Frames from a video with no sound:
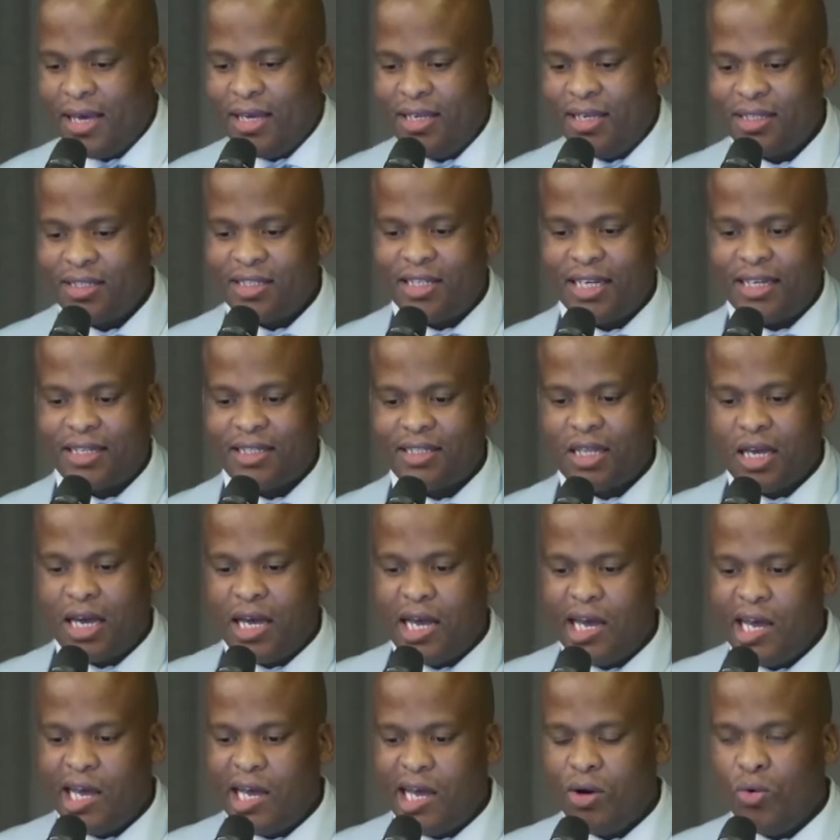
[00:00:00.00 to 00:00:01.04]
It's just
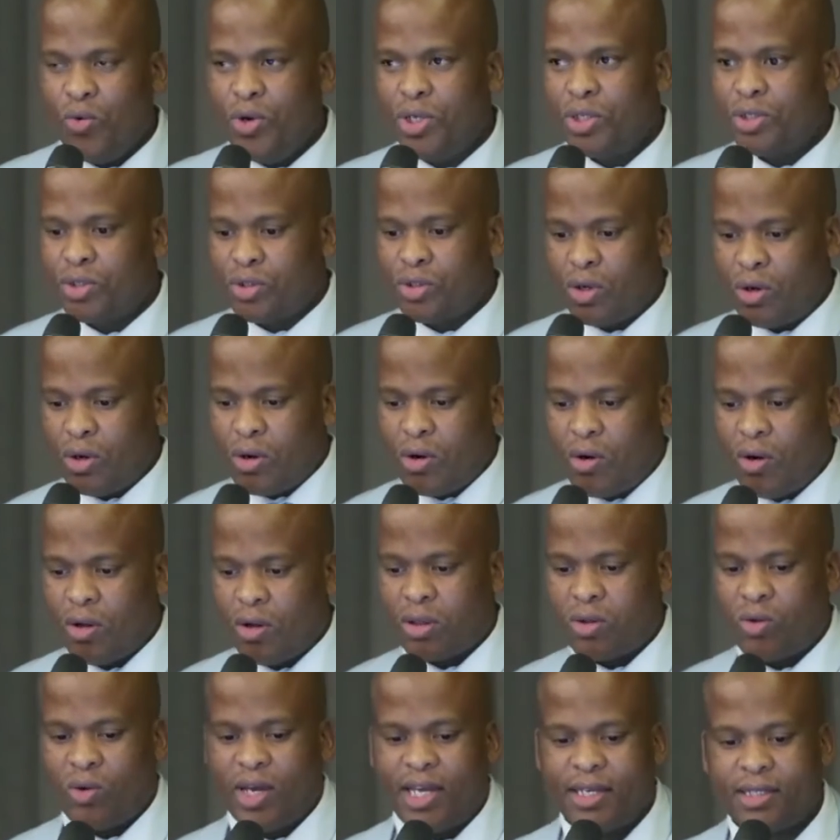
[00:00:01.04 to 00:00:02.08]
we saw
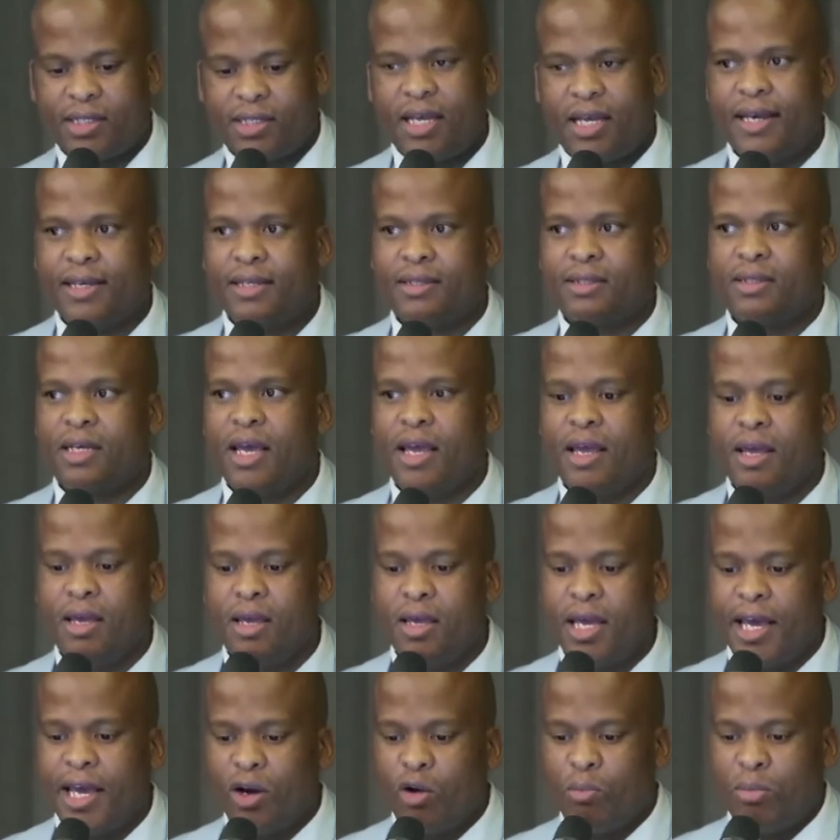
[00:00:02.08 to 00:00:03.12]
Northwest as
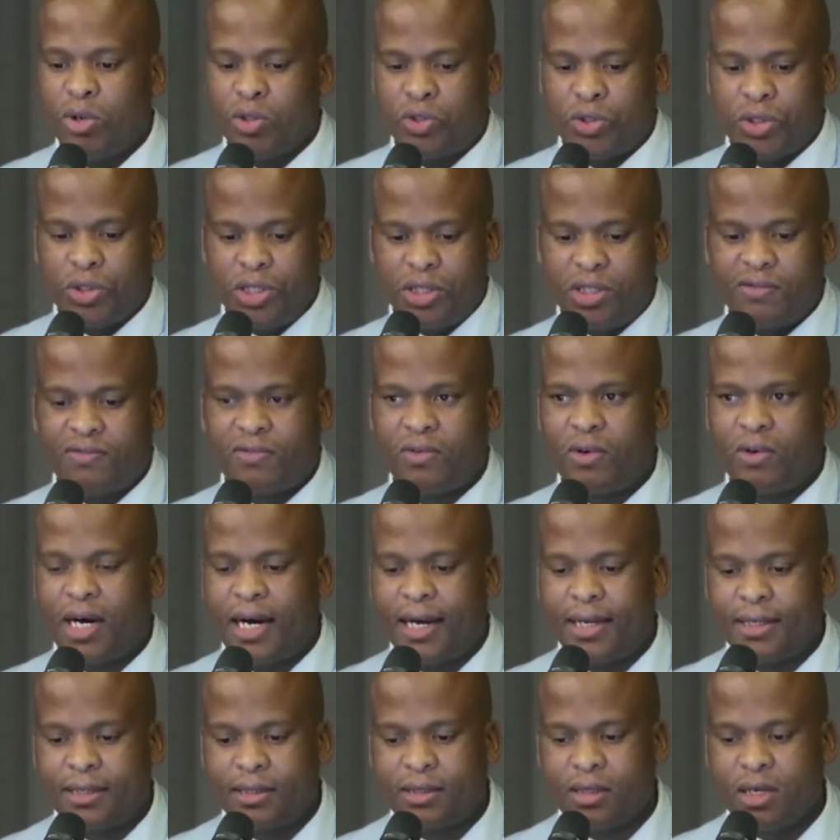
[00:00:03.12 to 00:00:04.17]
an opportunity for
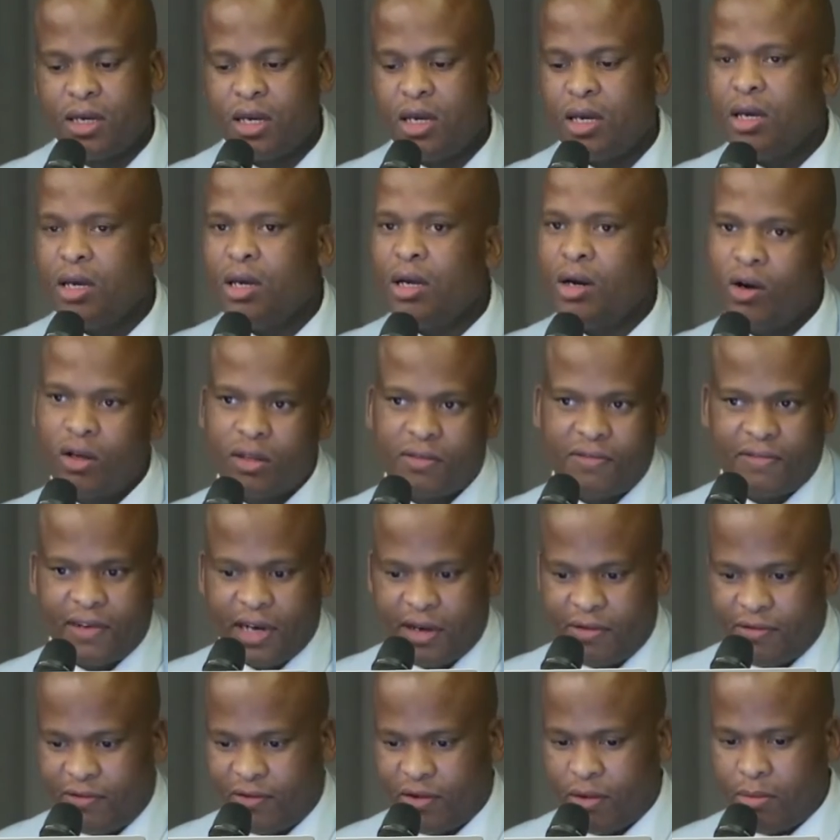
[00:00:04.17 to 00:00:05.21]
us, not
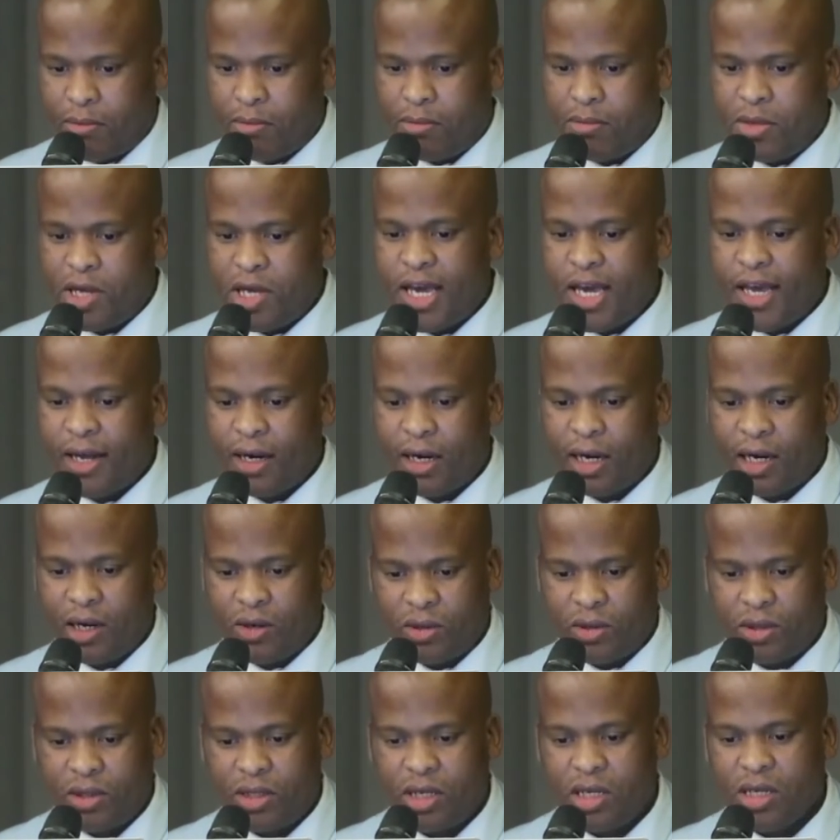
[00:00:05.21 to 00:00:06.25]
far from here in
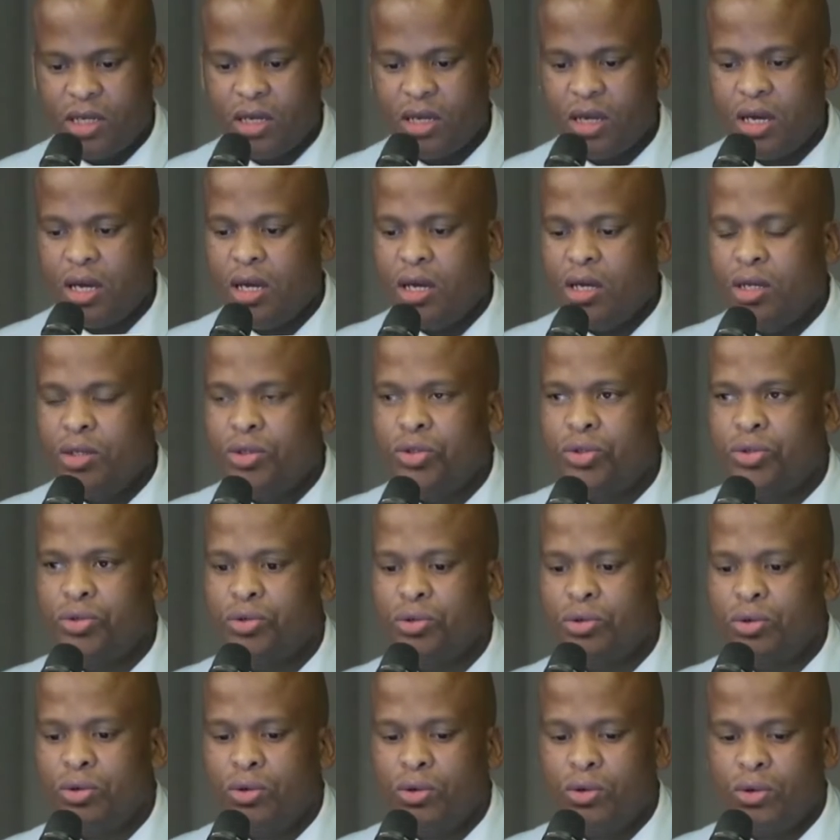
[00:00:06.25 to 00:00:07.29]
Gauteng,
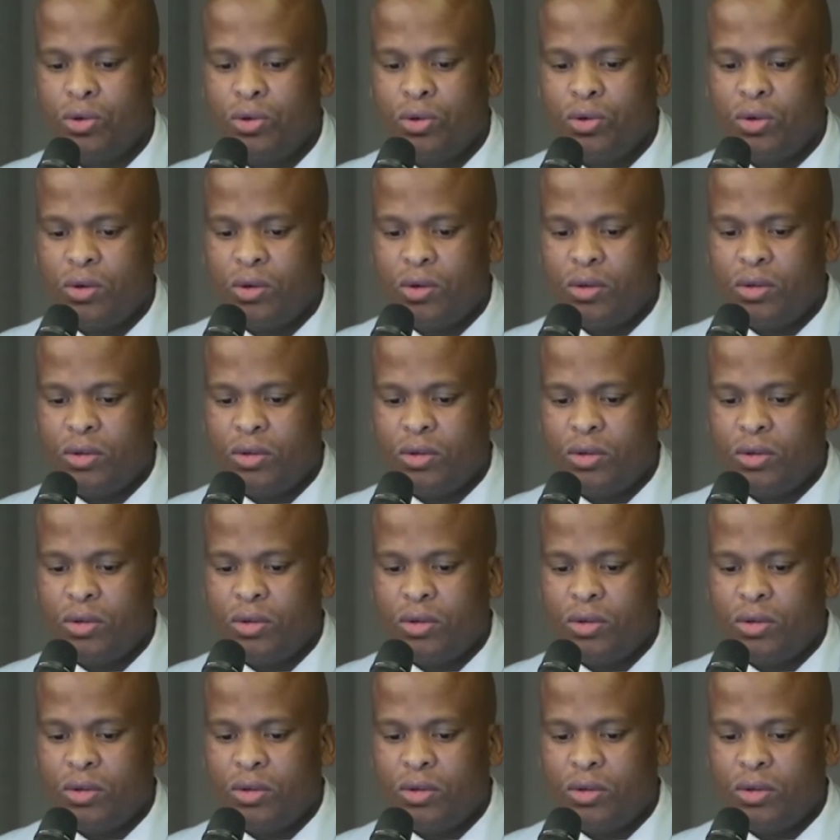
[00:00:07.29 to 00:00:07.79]
to